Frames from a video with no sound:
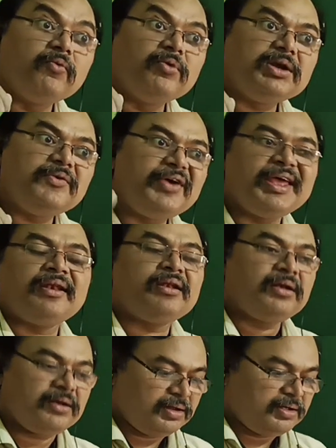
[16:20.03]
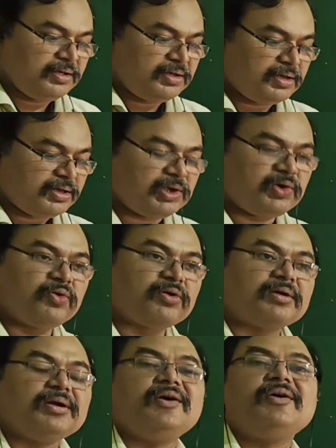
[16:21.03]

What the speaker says: only when your